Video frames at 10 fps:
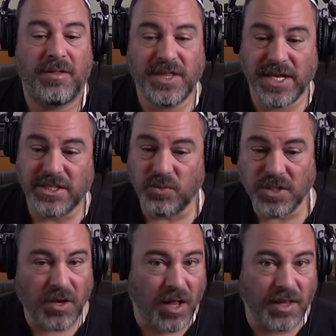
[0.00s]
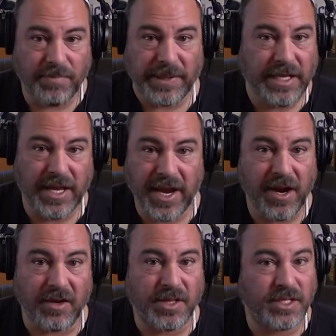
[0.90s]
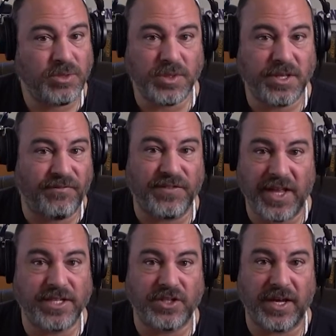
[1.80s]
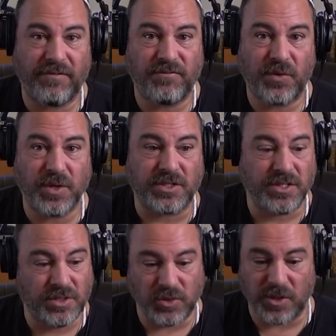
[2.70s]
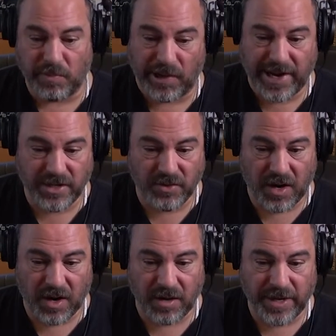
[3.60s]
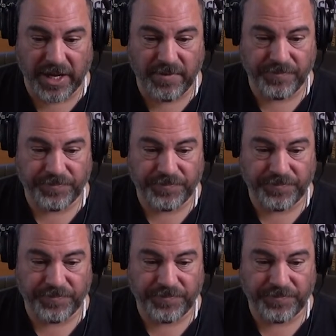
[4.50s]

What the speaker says: this was all up in the air. This was a fledgling force. This was a brand new army.